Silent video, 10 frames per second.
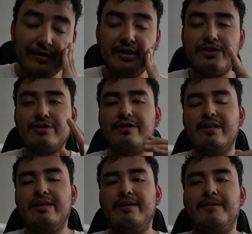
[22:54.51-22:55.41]
finish
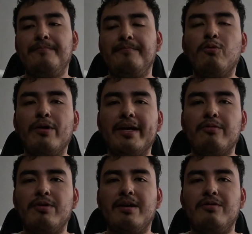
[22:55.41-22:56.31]
the
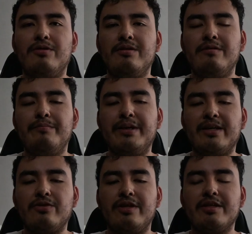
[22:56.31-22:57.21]
week without
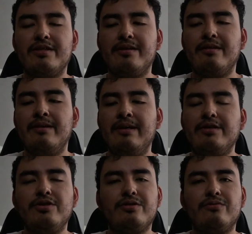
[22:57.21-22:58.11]
being connected,
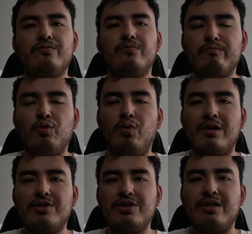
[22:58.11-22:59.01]
I just
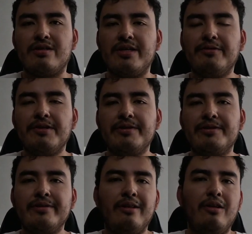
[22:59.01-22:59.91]
watch a
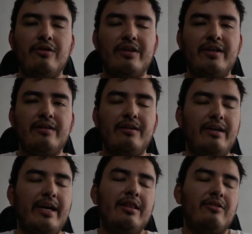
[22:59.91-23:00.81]
series,
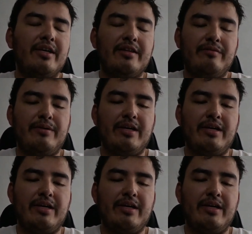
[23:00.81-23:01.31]
I log in